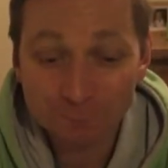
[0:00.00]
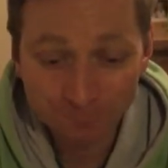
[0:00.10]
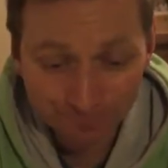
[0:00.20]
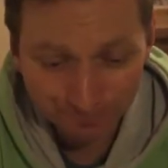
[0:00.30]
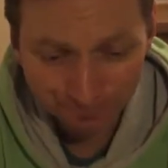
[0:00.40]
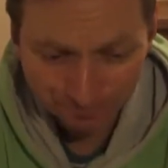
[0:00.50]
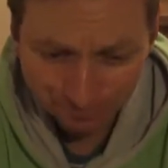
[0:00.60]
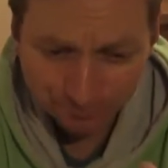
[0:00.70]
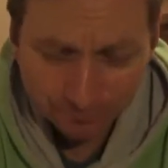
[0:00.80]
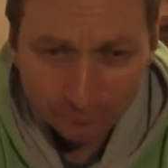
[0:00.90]

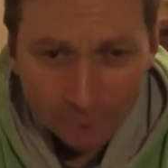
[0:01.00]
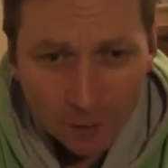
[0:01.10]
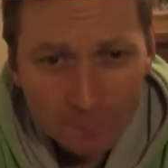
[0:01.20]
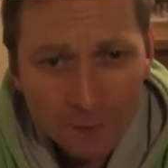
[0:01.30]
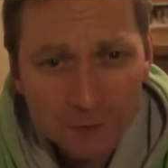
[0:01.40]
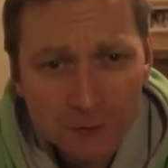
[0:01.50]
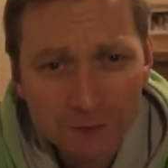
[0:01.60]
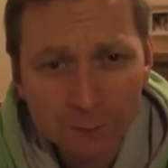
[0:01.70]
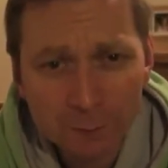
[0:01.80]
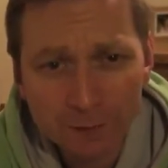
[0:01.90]
I
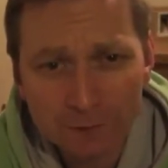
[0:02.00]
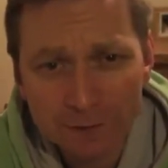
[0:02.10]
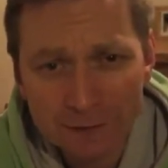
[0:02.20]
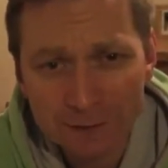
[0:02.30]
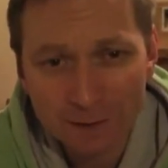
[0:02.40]
mentioned previously